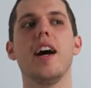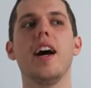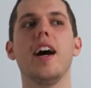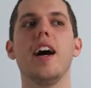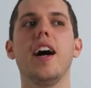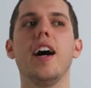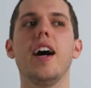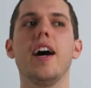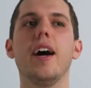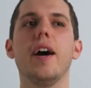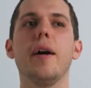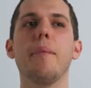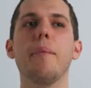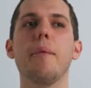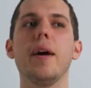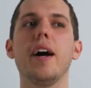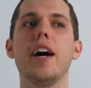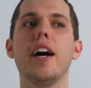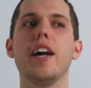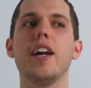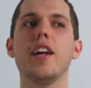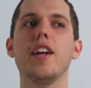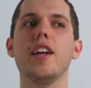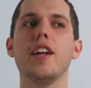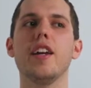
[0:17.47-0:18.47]

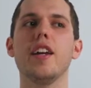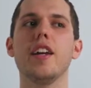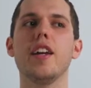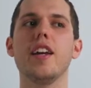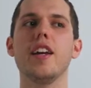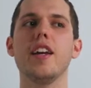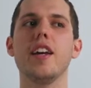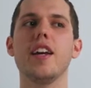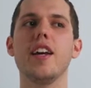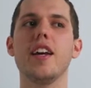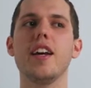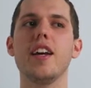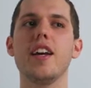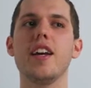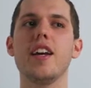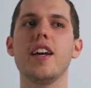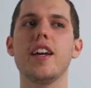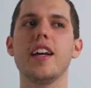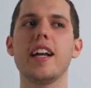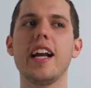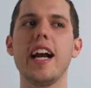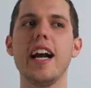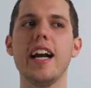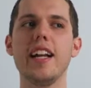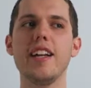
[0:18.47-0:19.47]
a
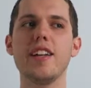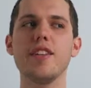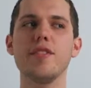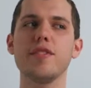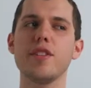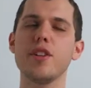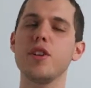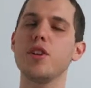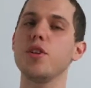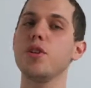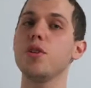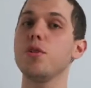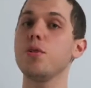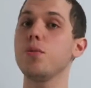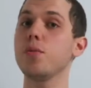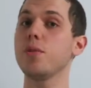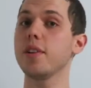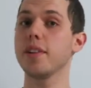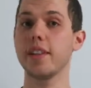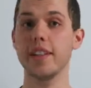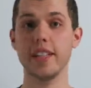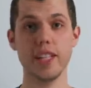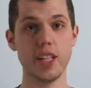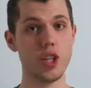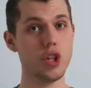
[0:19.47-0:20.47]
kind of a new
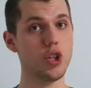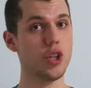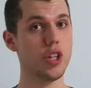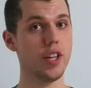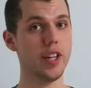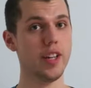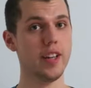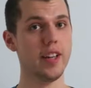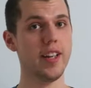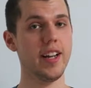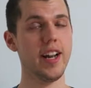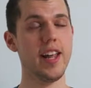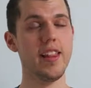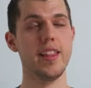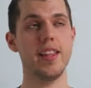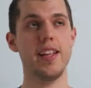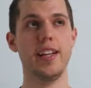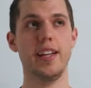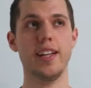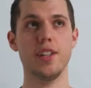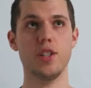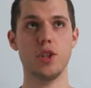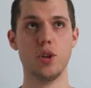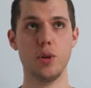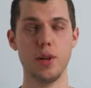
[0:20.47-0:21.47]
religion that I
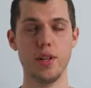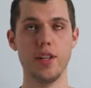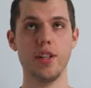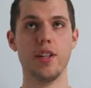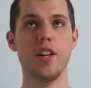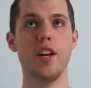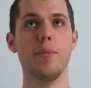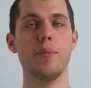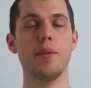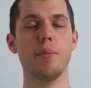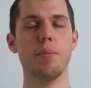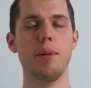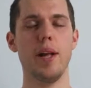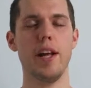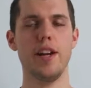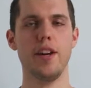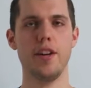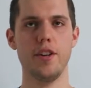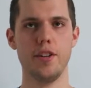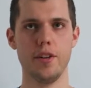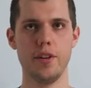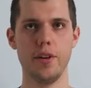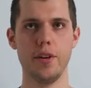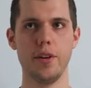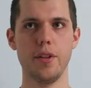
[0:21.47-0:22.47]
think is going to come to planet
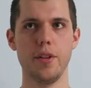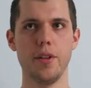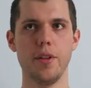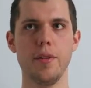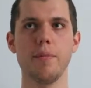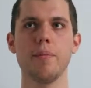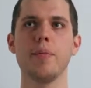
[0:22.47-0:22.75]
Earth.